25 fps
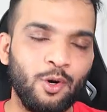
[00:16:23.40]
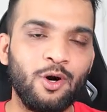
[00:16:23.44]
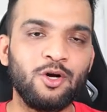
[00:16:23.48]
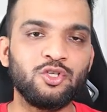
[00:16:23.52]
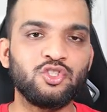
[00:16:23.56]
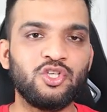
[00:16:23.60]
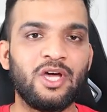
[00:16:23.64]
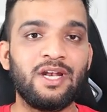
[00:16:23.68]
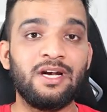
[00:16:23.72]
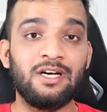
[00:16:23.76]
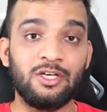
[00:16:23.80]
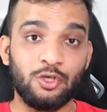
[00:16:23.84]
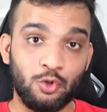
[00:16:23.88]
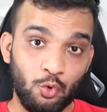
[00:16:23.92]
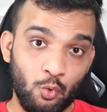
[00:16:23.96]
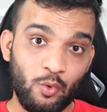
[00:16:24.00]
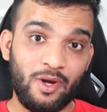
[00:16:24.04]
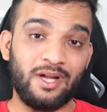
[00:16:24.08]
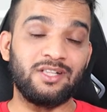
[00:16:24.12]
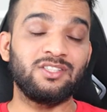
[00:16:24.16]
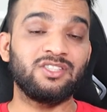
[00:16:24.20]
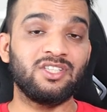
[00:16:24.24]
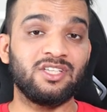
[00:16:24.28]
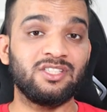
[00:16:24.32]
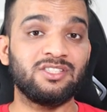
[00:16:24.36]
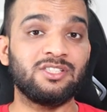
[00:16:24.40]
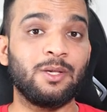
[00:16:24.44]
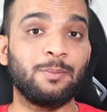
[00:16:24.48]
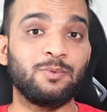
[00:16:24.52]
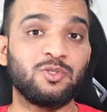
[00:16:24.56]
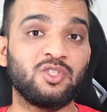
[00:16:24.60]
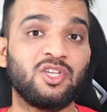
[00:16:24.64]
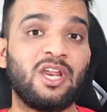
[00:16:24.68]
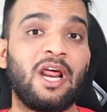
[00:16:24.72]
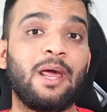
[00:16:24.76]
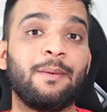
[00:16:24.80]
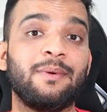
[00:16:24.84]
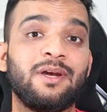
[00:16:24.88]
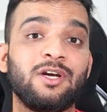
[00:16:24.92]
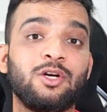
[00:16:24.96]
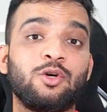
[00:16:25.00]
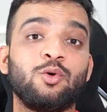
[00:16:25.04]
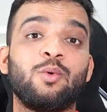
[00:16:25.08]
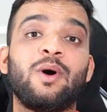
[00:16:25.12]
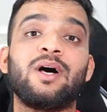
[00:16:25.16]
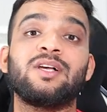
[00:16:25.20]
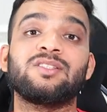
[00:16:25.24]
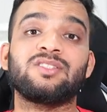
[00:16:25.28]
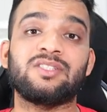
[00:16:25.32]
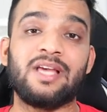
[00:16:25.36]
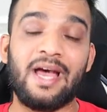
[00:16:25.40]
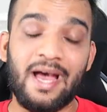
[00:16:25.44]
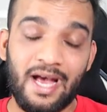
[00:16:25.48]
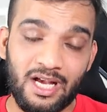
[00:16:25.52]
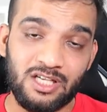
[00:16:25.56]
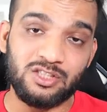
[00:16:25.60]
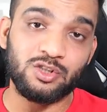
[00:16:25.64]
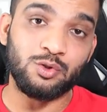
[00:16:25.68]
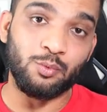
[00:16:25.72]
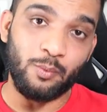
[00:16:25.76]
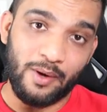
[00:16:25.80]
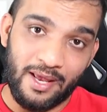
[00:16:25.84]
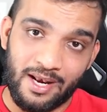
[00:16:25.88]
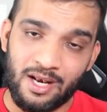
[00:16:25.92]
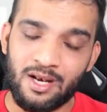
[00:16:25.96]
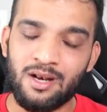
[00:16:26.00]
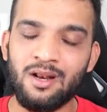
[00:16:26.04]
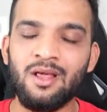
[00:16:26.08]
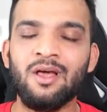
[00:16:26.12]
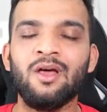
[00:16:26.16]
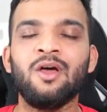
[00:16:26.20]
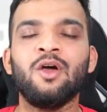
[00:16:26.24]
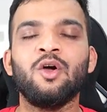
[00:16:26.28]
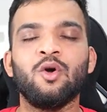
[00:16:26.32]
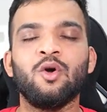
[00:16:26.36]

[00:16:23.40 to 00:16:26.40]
to our channel, do consider subscribing to us as well.